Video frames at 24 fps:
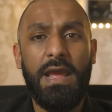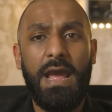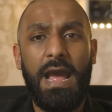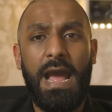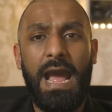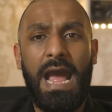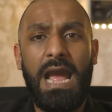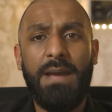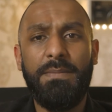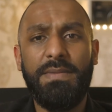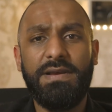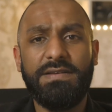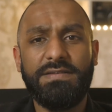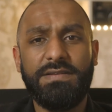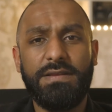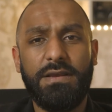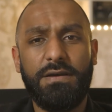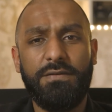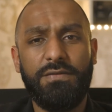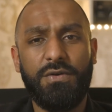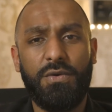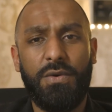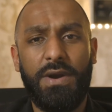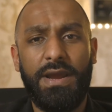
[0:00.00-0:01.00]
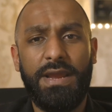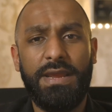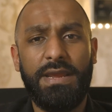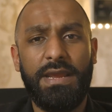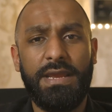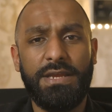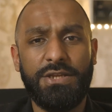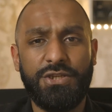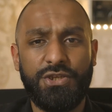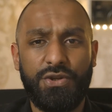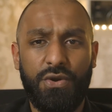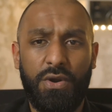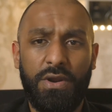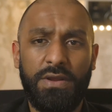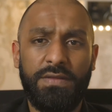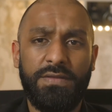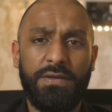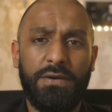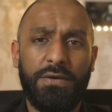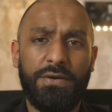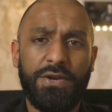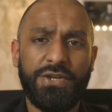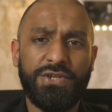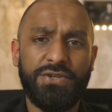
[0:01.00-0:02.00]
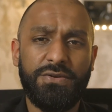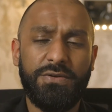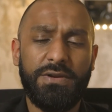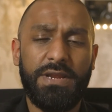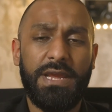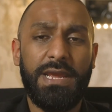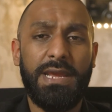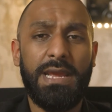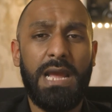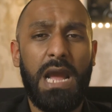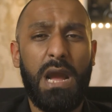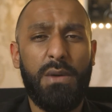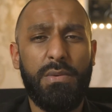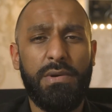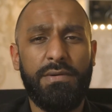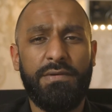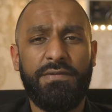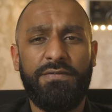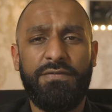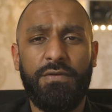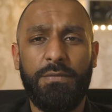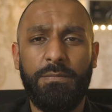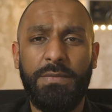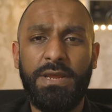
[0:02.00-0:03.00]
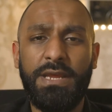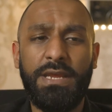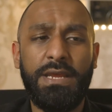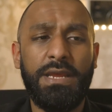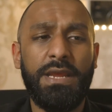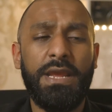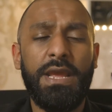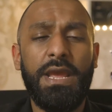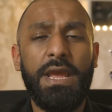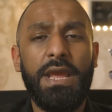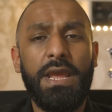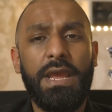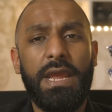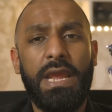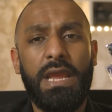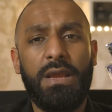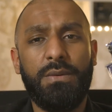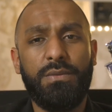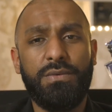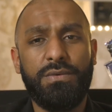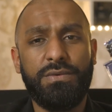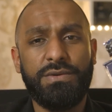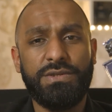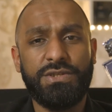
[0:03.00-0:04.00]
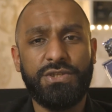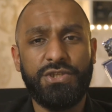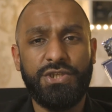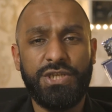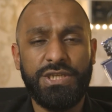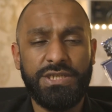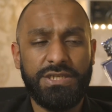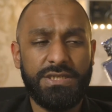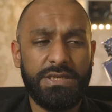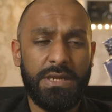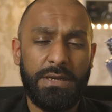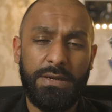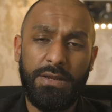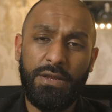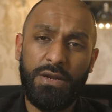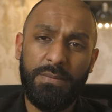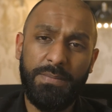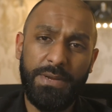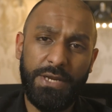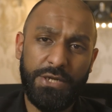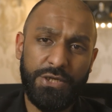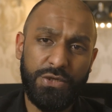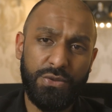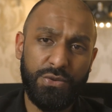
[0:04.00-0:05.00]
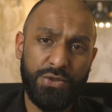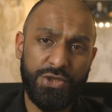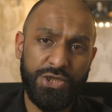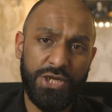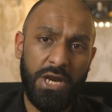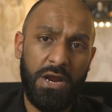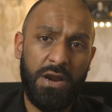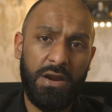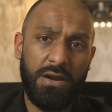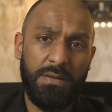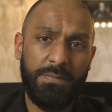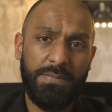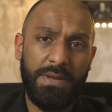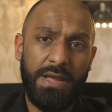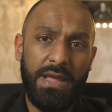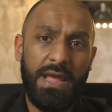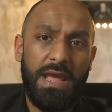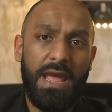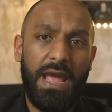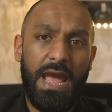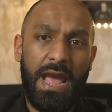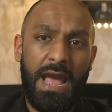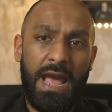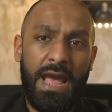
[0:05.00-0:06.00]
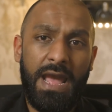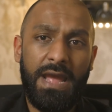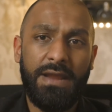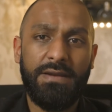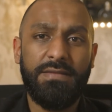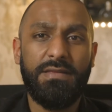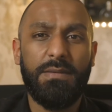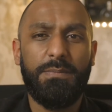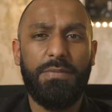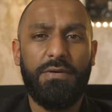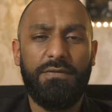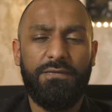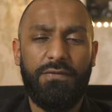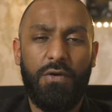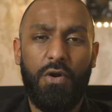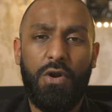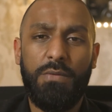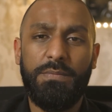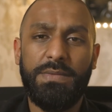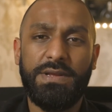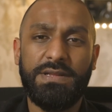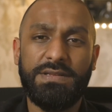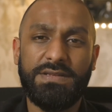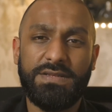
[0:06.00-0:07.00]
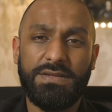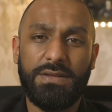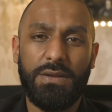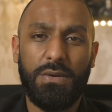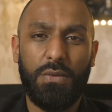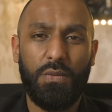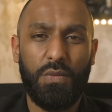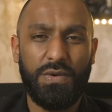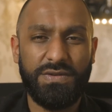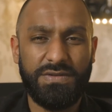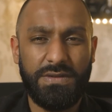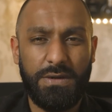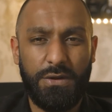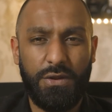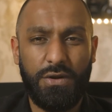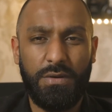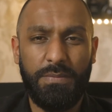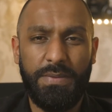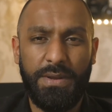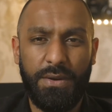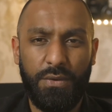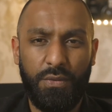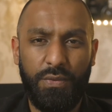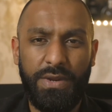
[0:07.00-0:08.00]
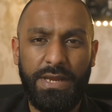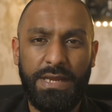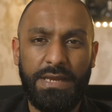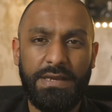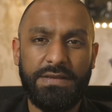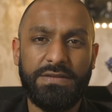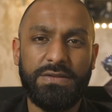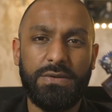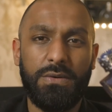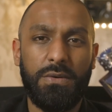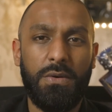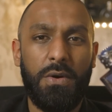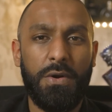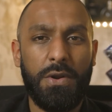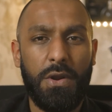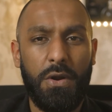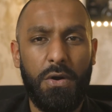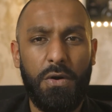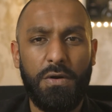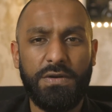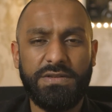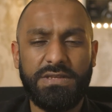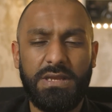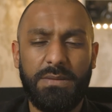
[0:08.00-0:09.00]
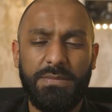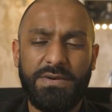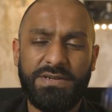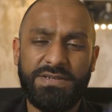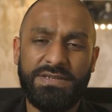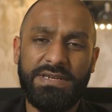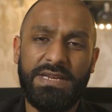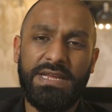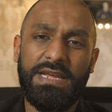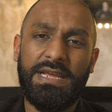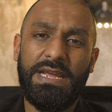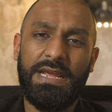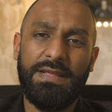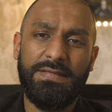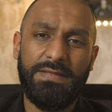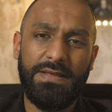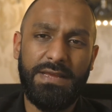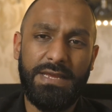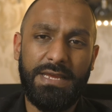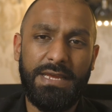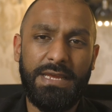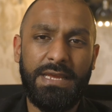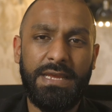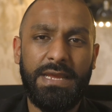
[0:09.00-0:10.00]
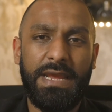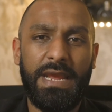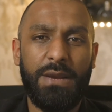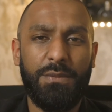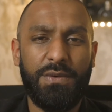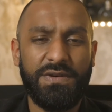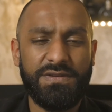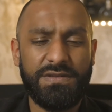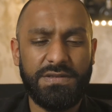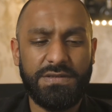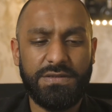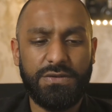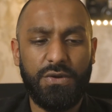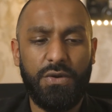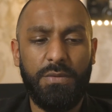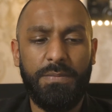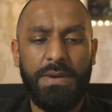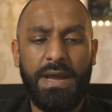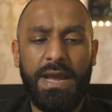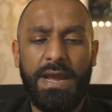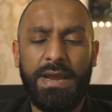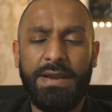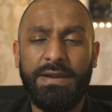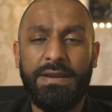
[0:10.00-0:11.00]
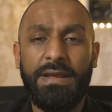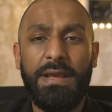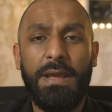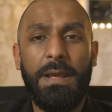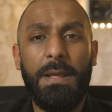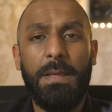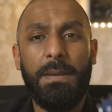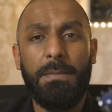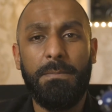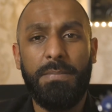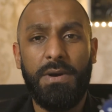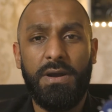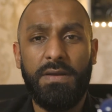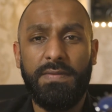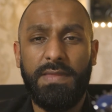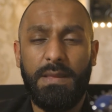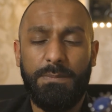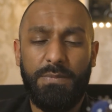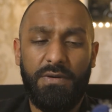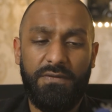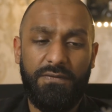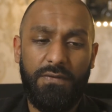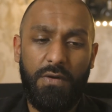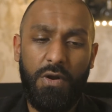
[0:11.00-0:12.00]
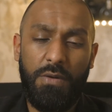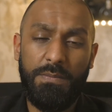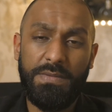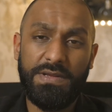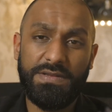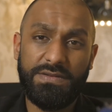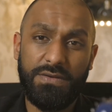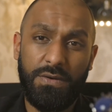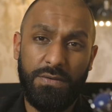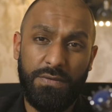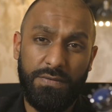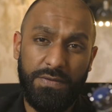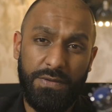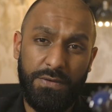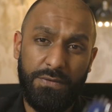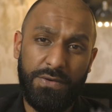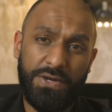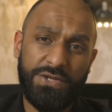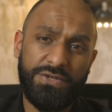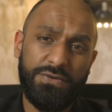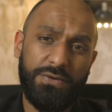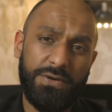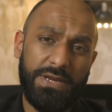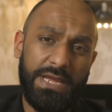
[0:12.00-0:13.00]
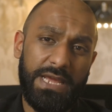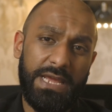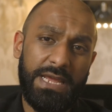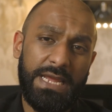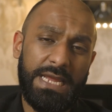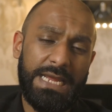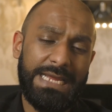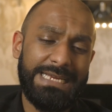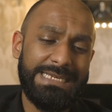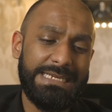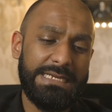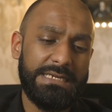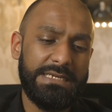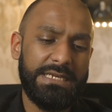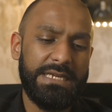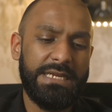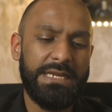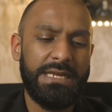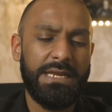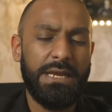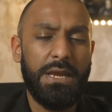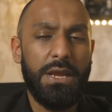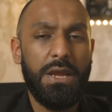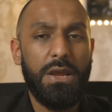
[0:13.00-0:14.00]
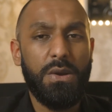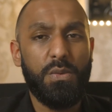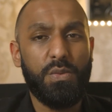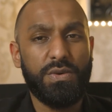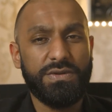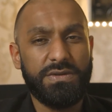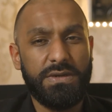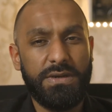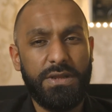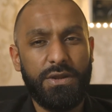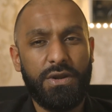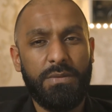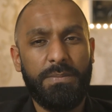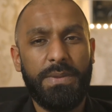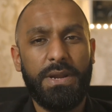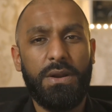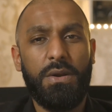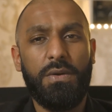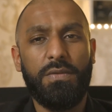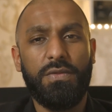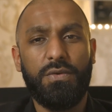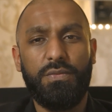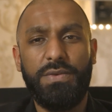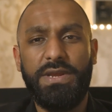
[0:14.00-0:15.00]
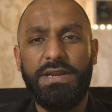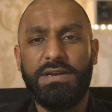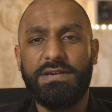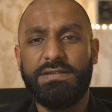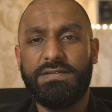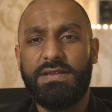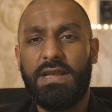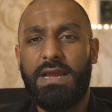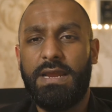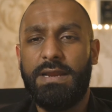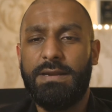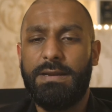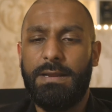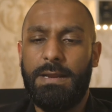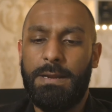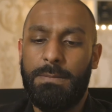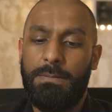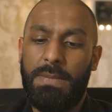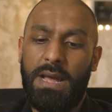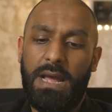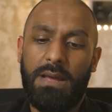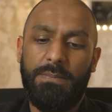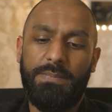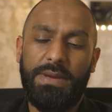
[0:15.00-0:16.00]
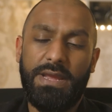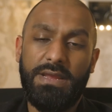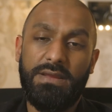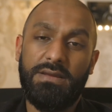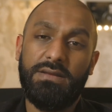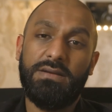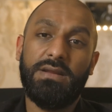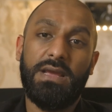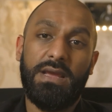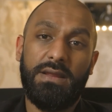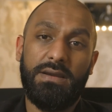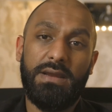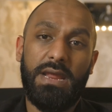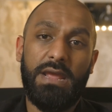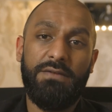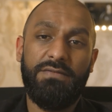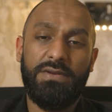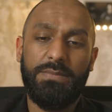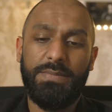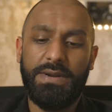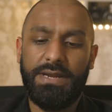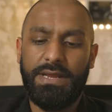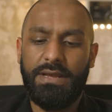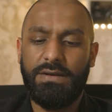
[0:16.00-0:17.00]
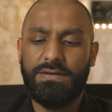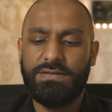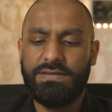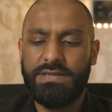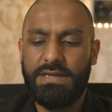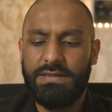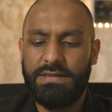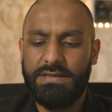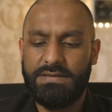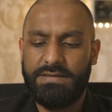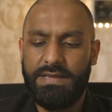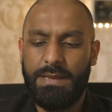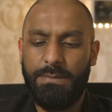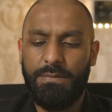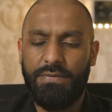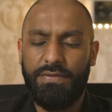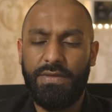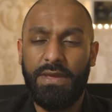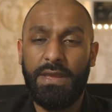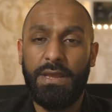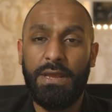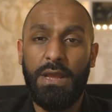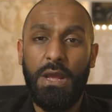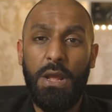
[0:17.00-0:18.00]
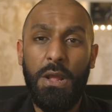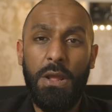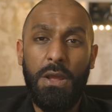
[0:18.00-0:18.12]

I myself quite enjoyed the original K. However, for me, it was just a little bit too sharp and the performance was a little bit weak. So on a hot summer's day in the heat, it wasn't so bad, but the performance on the original K EDT was a little bit on the weaker side in my opinion, and everybody else said the same thing.